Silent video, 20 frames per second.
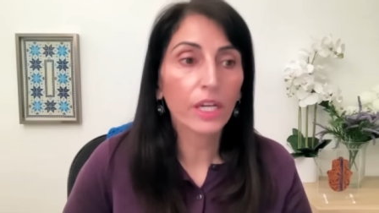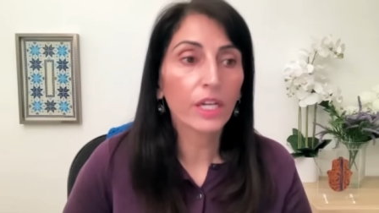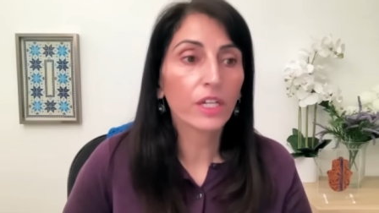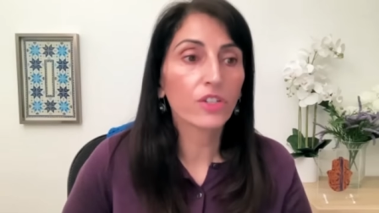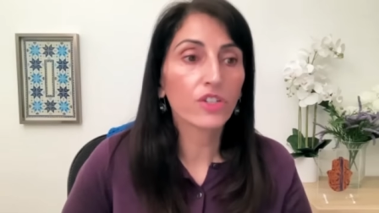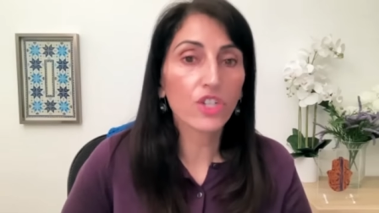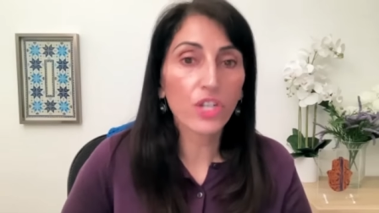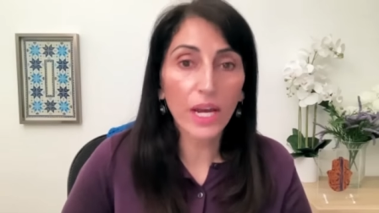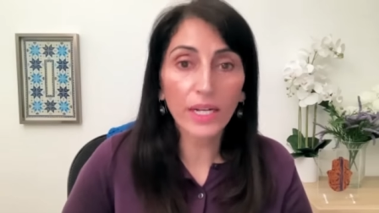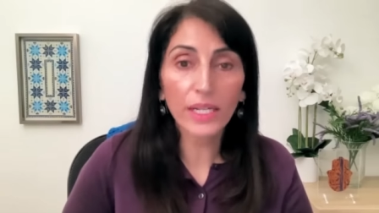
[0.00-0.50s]

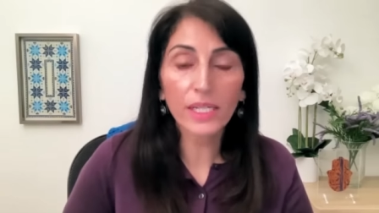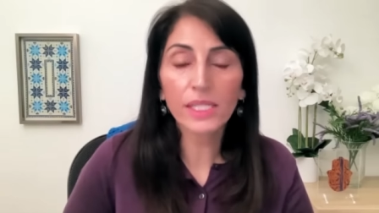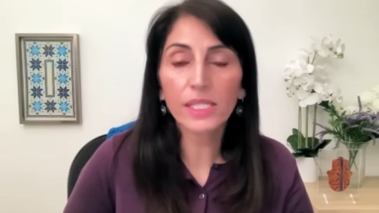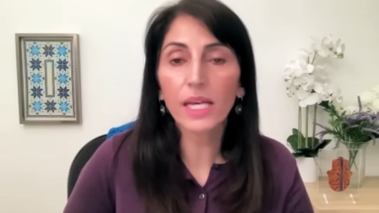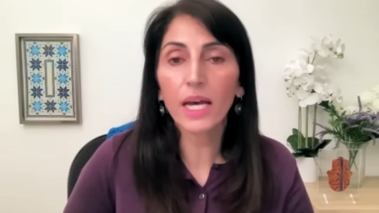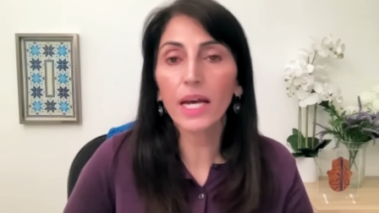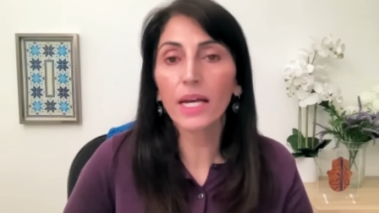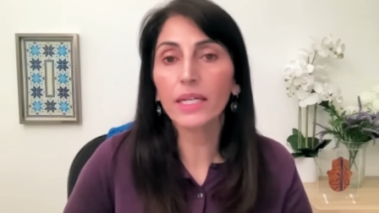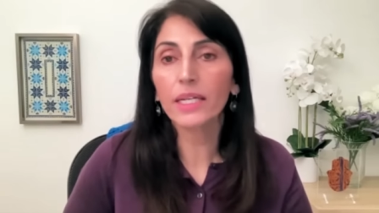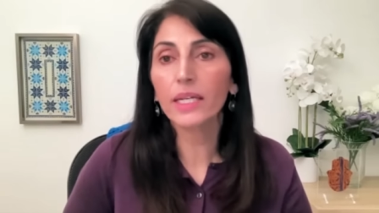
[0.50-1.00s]

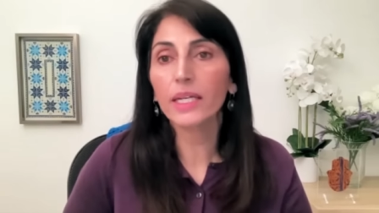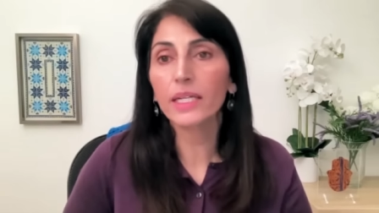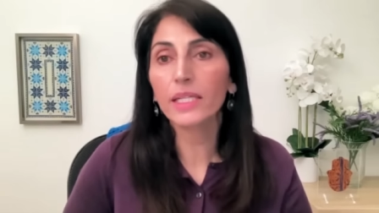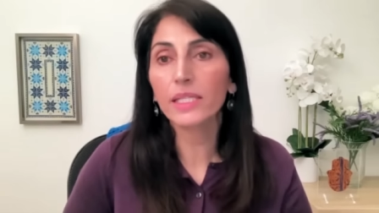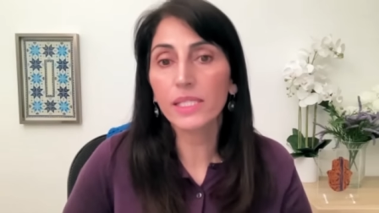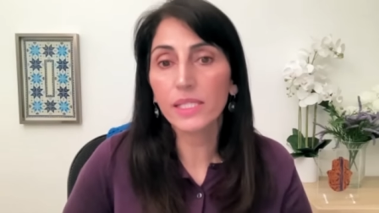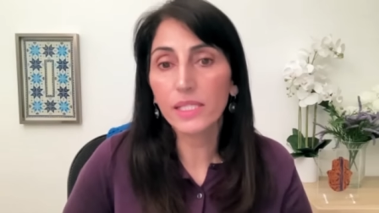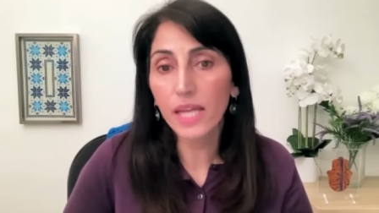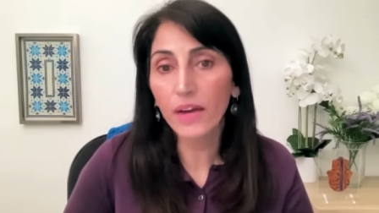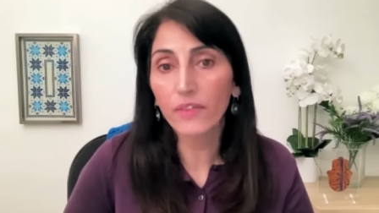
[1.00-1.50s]
Genocide is
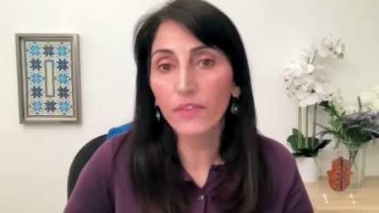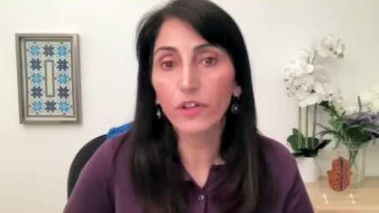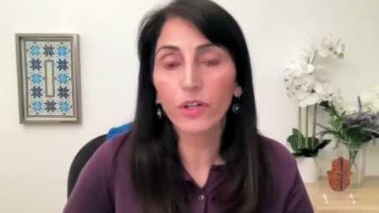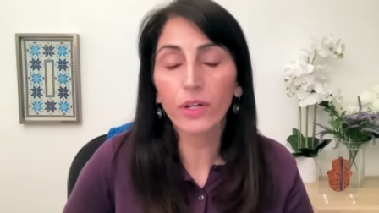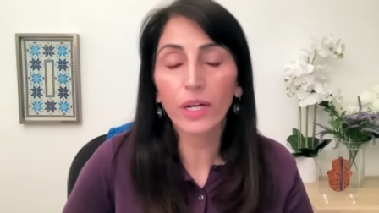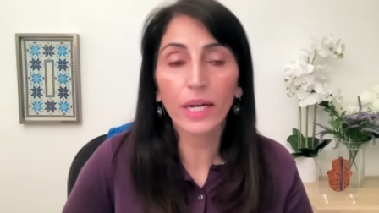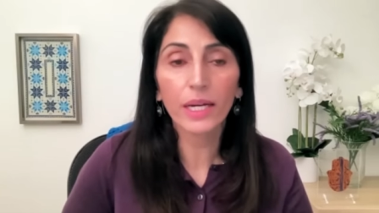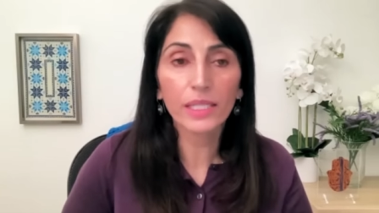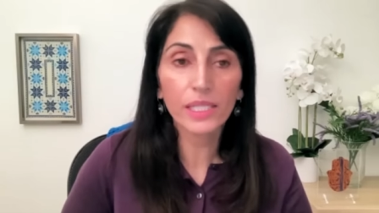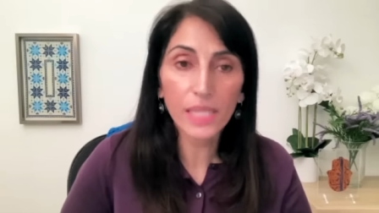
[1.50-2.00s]
never
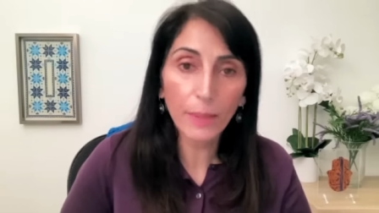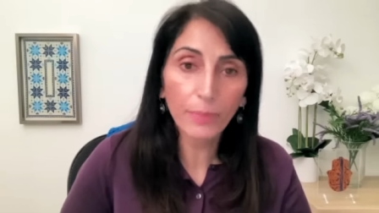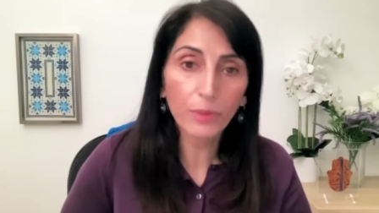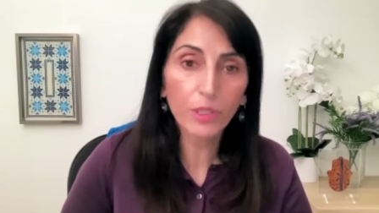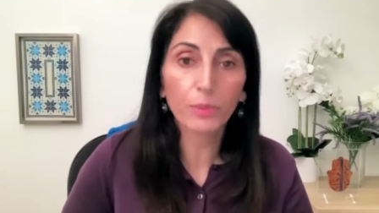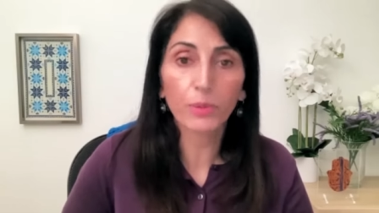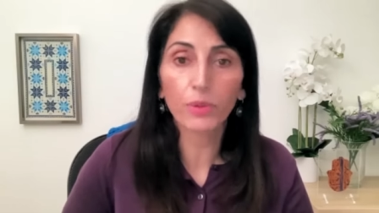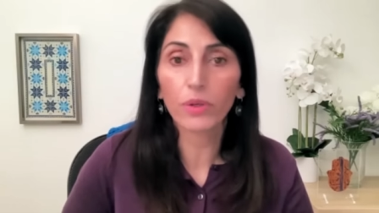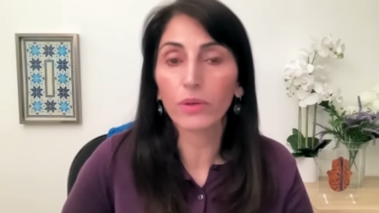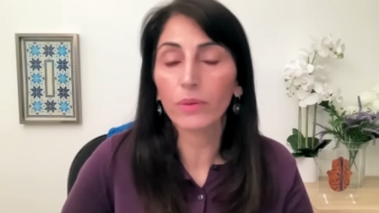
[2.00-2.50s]

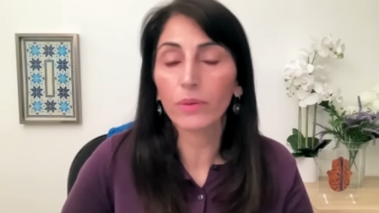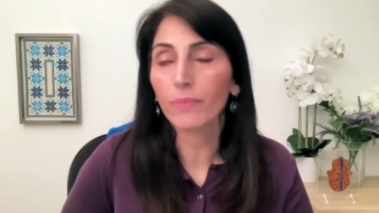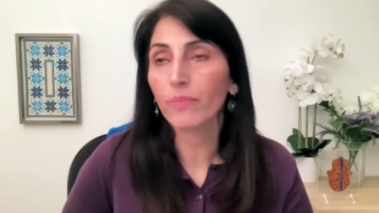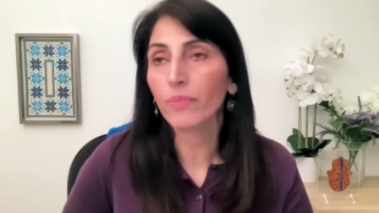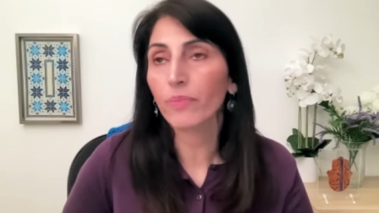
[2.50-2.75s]
acceptable.